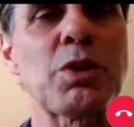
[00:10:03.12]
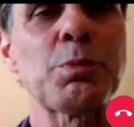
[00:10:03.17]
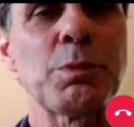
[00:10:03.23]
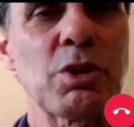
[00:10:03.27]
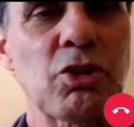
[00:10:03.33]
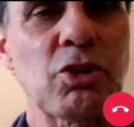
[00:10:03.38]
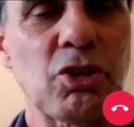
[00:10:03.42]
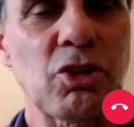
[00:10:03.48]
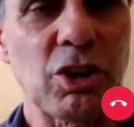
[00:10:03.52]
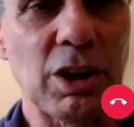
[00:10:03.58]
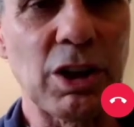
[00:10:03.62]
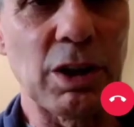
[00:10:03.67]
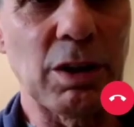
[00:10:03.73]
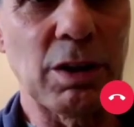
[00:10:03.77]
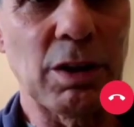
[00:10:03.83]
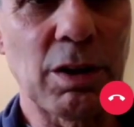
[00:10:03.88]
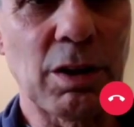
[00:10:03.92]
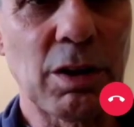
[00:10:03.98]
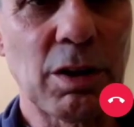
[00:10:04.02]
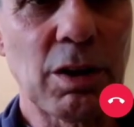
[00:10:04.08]
a Smith
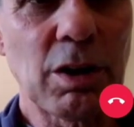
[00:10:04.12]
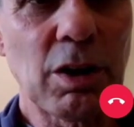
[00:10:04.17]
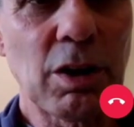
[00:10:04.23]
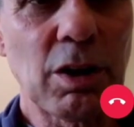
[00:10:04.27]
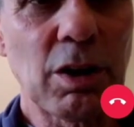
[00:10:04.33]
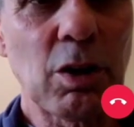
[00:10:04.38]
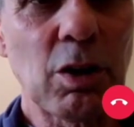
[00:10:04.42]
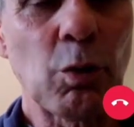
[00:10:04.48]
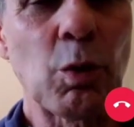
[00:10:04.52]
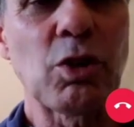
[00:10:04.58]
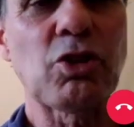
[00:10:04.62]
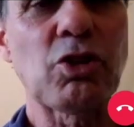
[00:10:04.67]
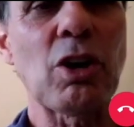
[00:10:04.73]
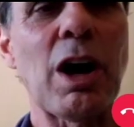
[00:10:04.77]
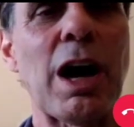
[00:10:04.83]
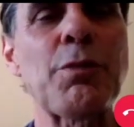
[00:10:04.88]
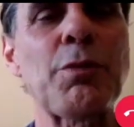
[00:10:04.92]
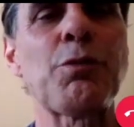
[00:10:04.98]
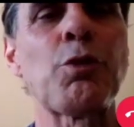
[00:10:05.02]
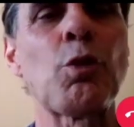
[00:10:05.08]
machine,
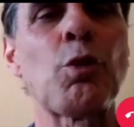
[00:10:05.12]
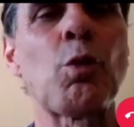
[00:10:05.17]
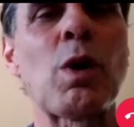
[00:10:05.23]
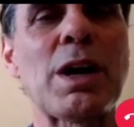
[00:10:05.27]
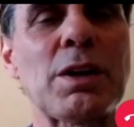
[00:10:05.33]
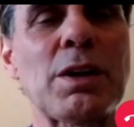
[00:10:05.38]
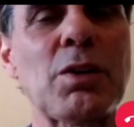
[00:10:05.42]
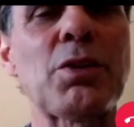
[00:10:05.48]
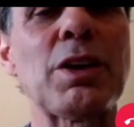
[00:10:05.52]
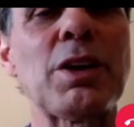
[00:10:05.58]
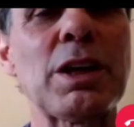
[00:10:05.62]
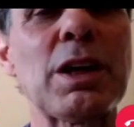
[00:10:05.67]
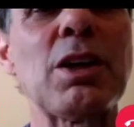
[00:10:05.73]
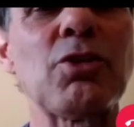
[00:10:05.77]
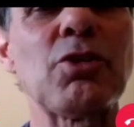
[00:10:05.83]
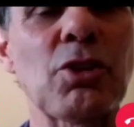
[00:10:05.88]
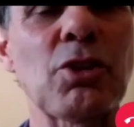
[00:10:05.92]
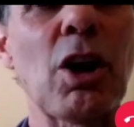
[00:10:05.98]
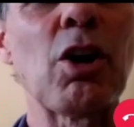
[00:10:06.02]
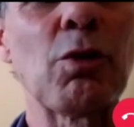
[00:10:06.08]
which I, for
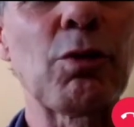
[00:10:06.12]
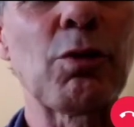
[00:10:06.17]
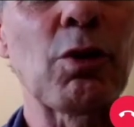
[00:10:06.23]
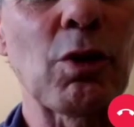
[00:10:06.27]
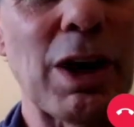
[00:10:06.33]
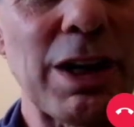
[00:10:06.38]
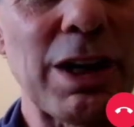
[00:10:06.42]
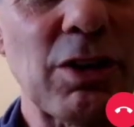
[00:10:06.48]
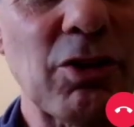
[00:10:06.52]
one, think is